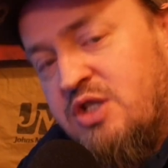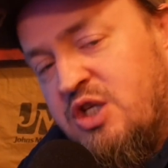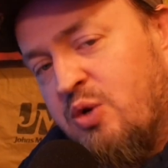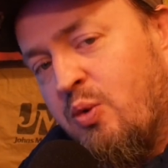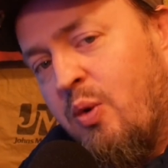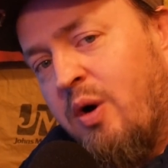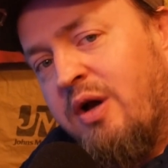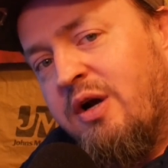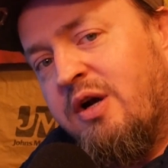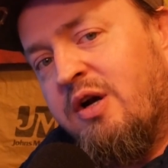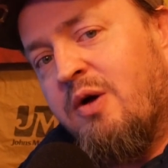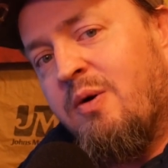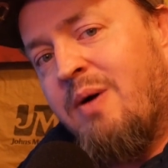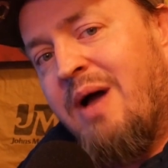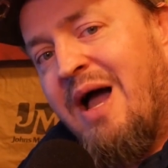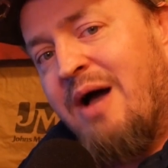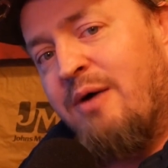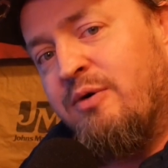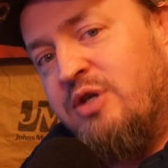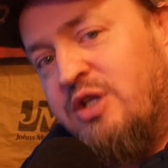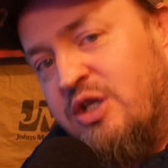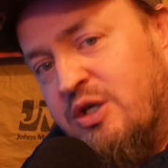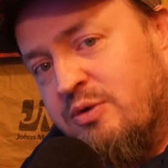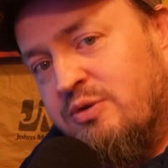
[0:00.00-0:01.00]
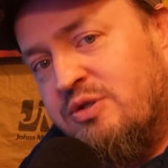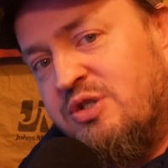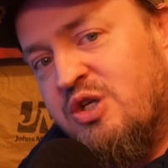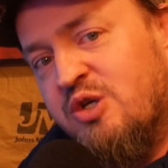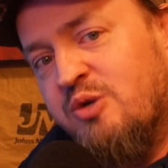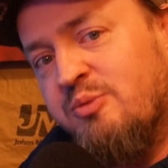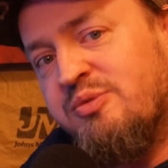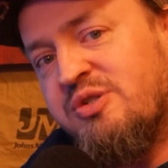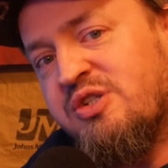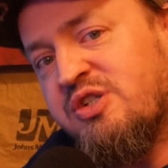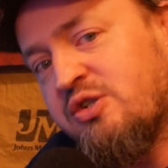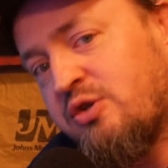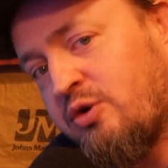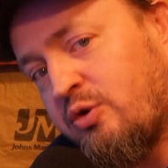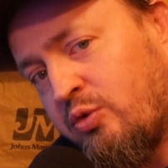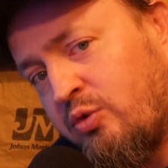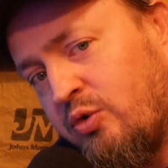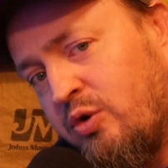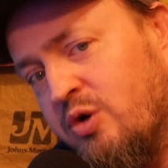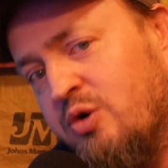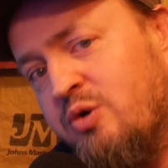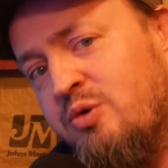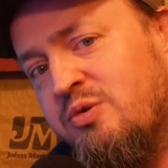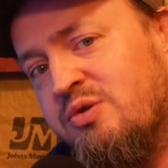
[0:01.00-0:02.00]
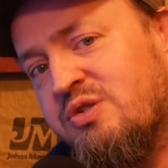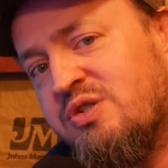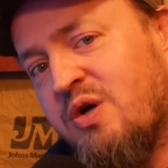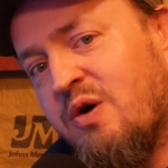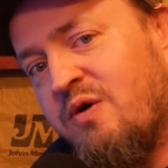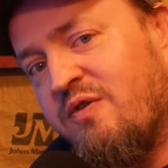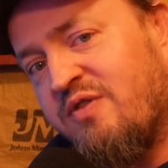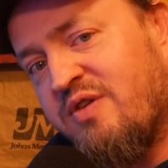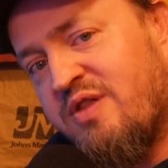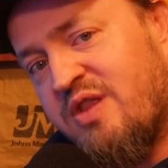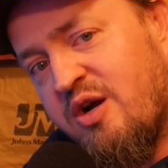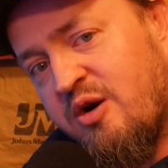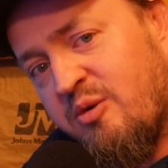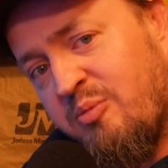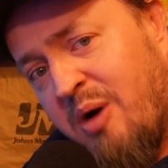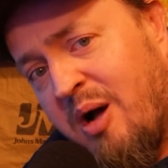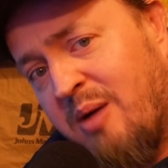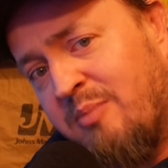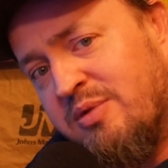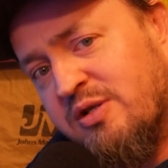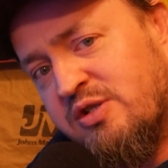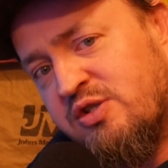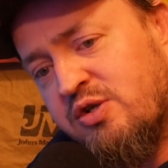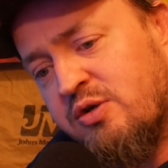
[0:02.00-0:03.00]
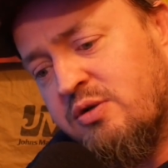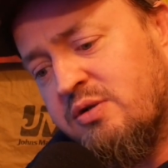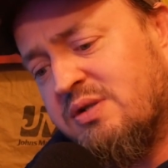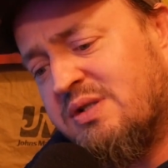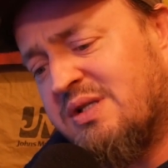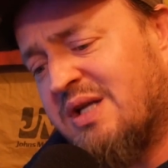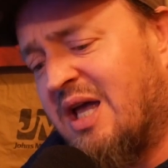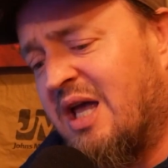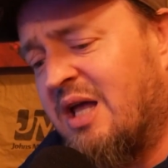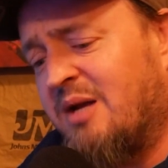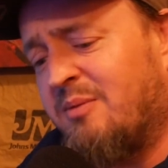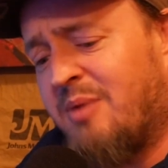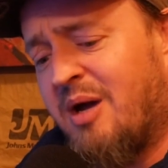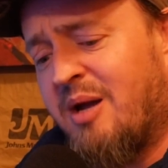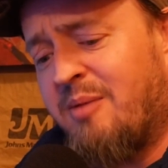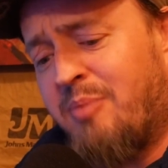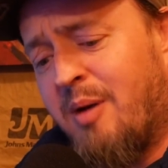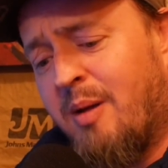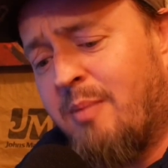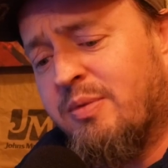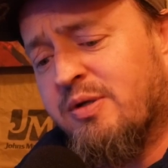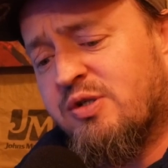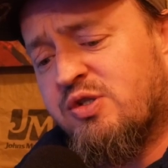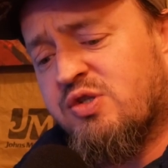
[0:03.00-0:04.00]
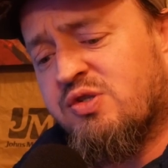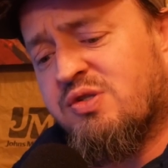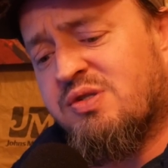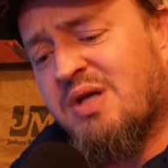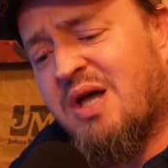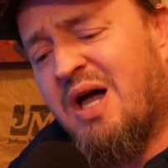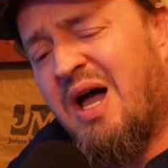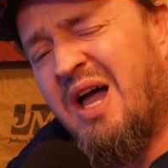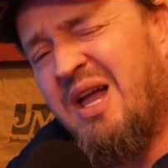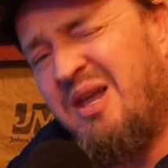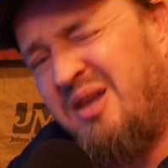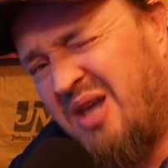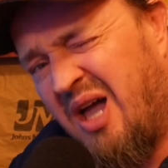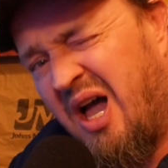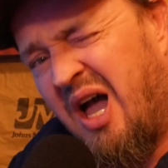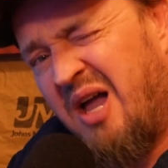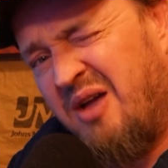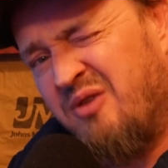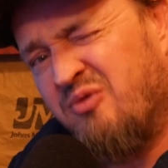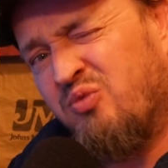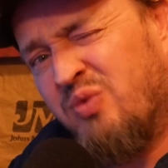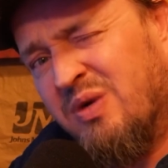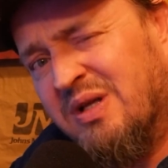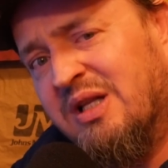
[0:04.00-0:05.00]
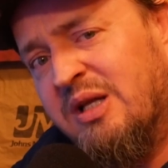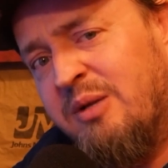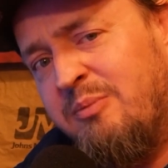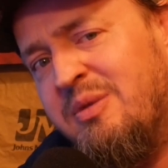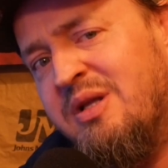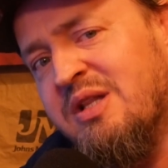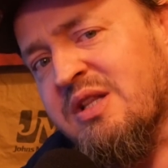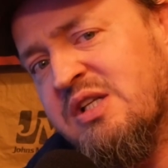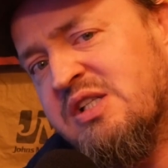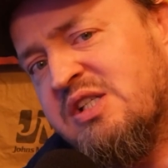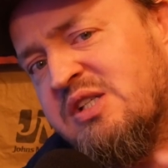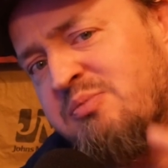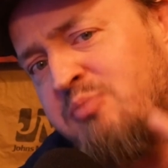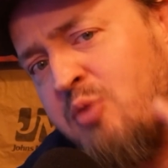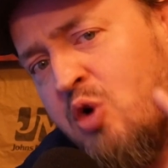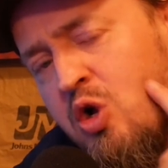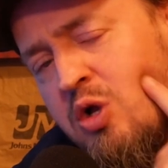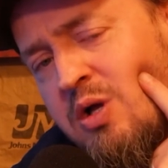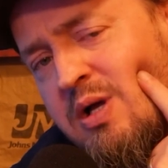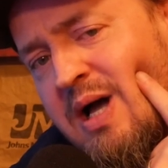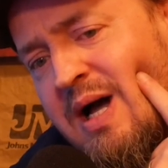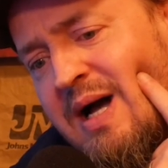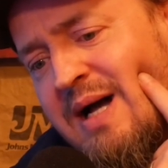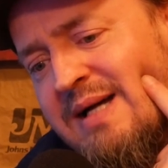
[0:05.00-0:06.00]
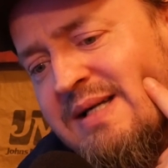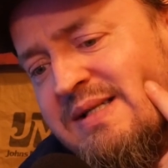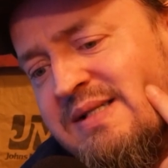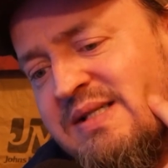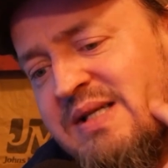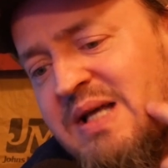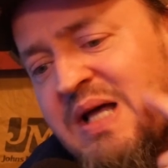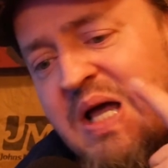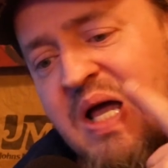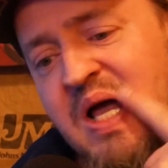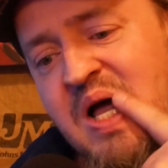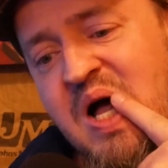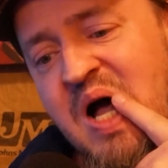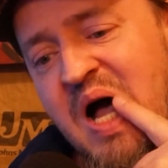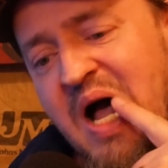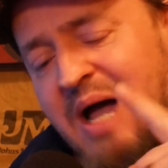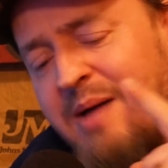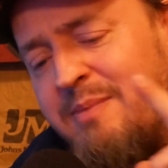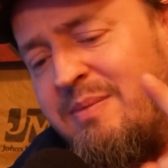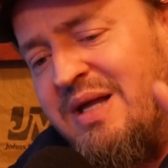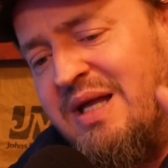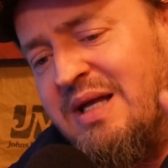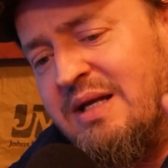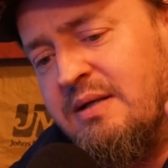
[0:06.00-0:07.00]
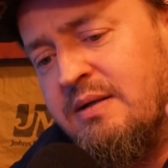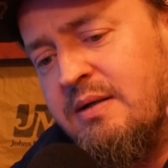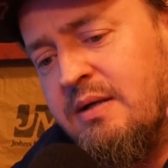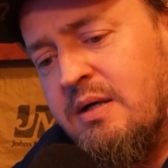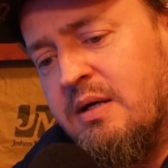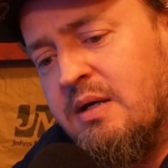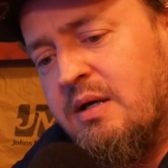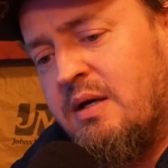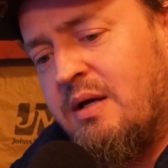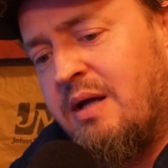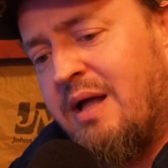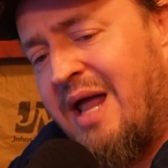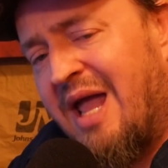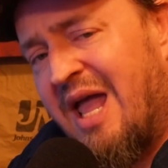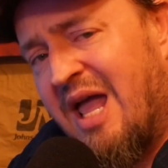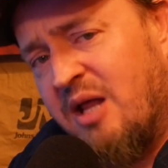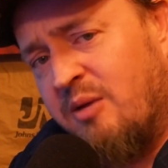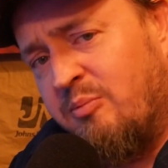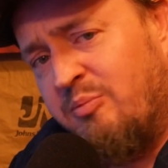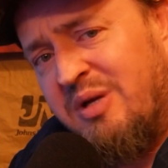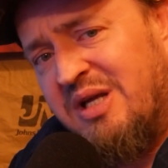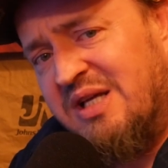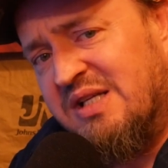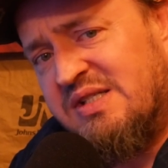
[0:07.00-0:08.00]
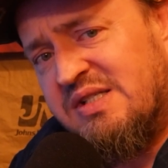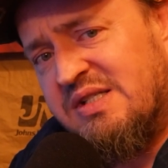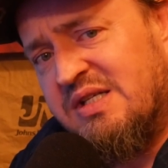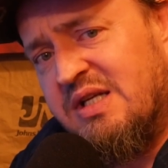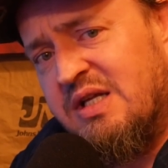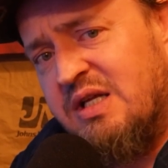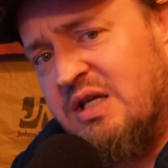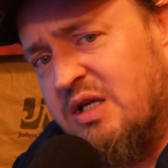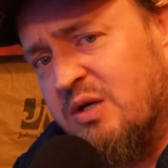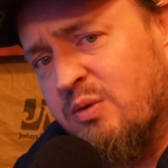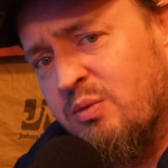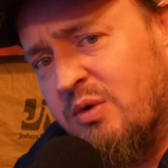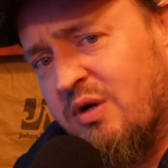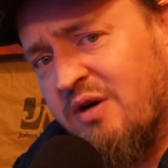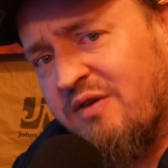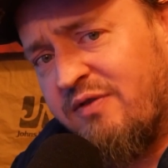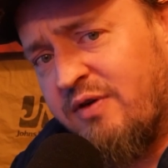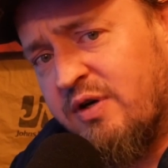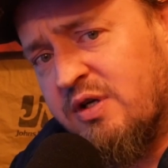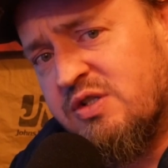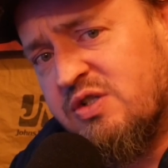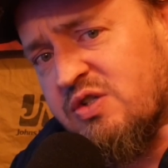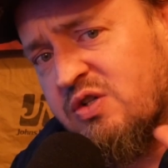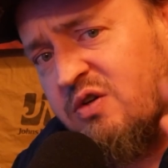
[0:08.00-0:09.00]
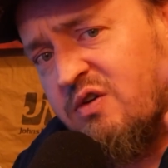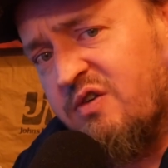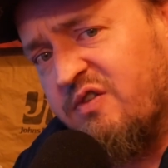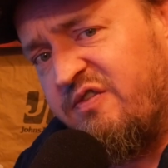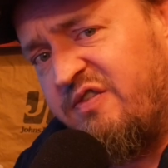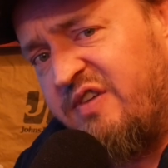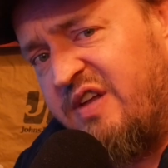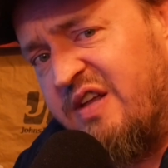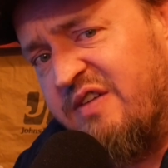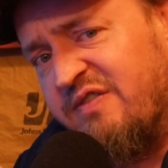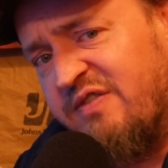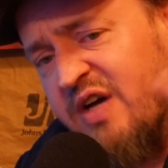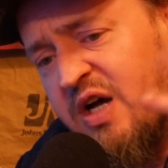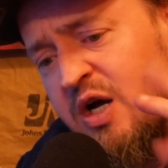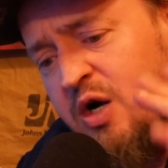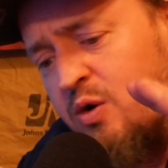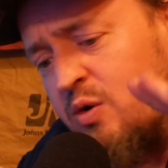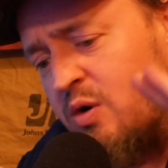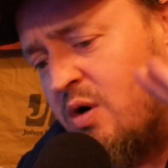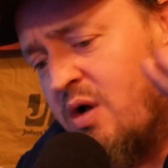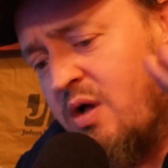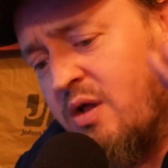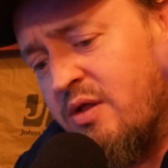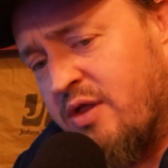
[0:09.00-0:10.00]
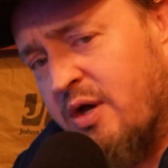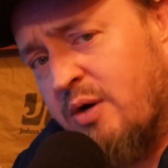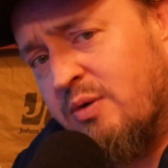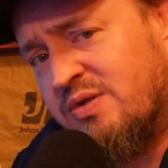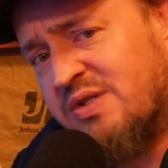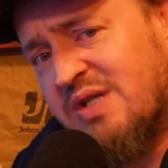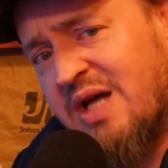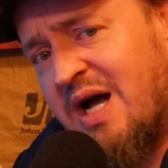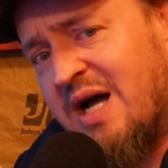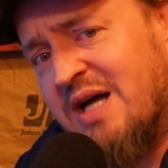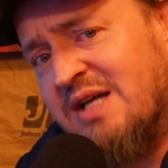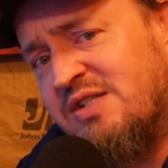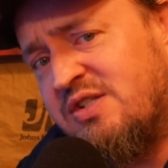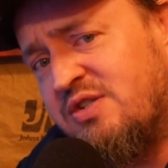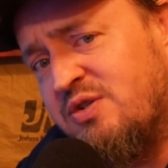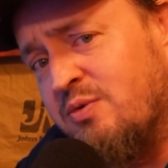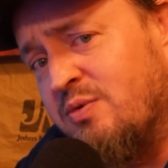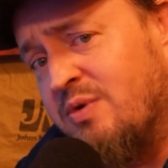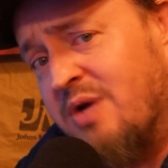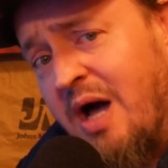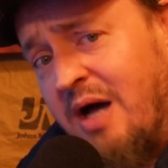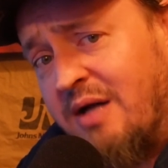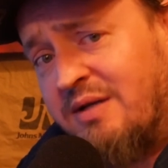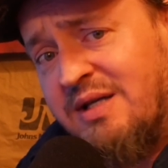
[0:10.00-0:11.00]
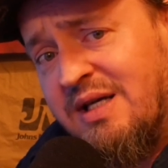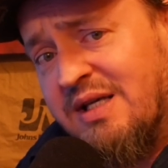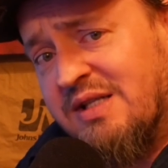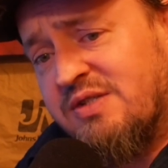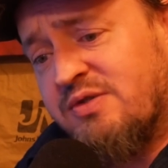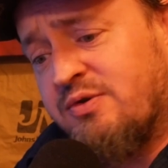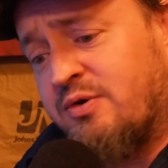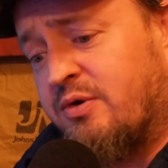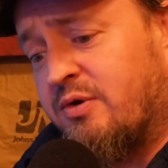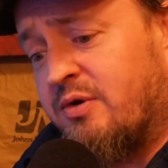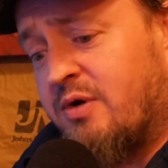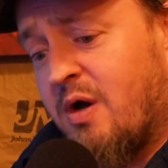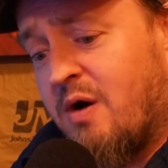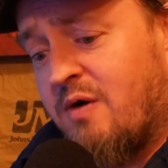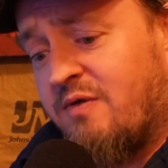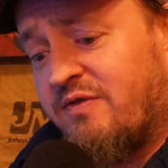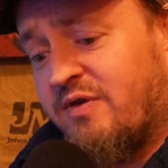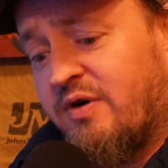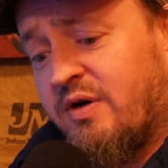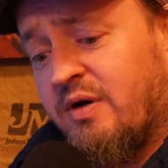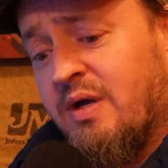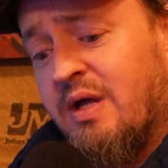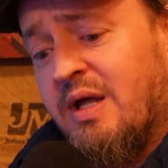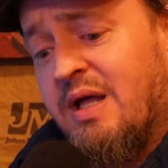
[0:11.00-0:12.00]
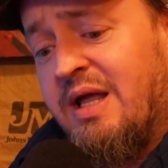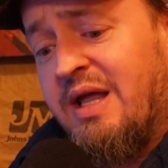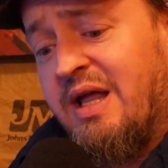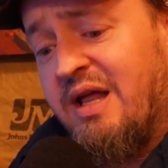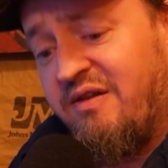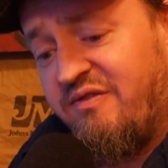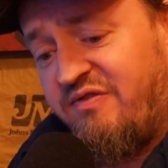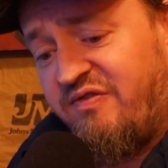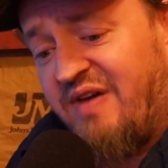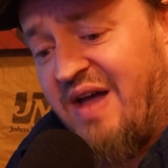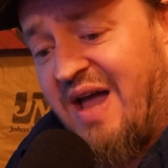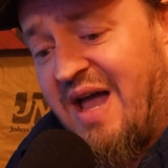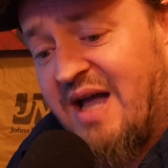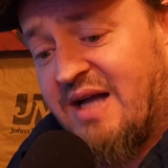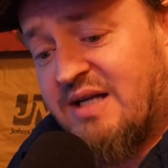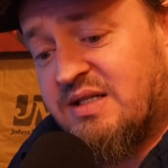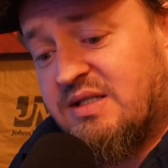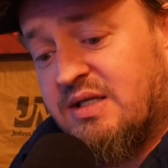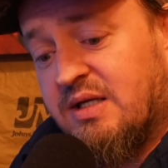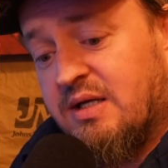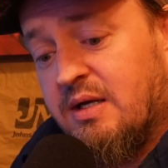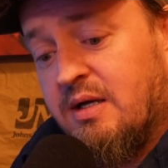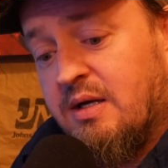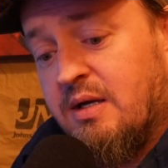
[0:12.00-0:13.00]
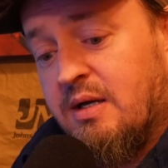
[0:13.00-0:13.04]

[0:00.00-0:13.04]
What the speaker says: Do you want to know how YouTube screws over their publishers? And by publishers, I really mean the small guys. I mean, NBC, Universal, Vivo, those guys do not get screwed over. In fact,